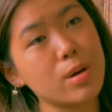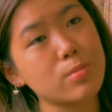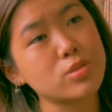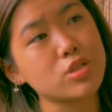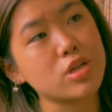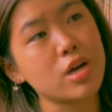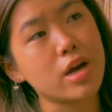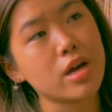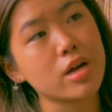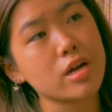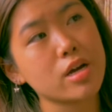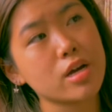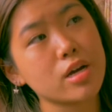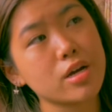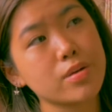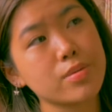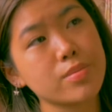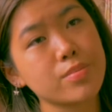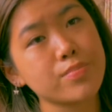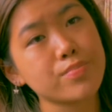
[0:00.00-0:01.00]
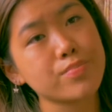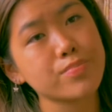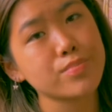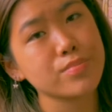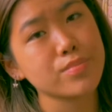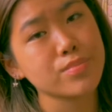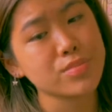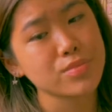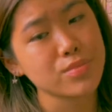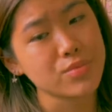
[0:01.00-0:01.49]
check.
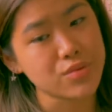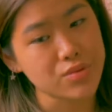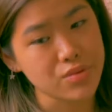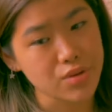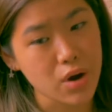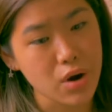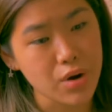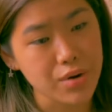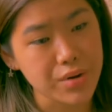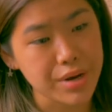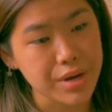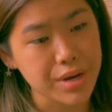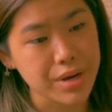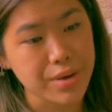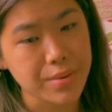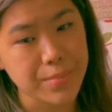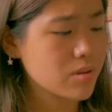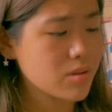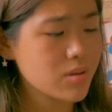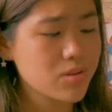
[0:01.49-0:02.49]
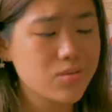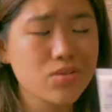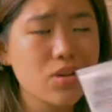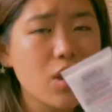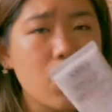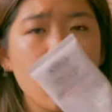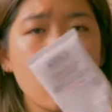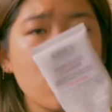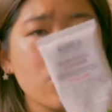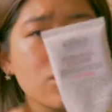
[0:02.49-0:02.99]
Sorry. It's got all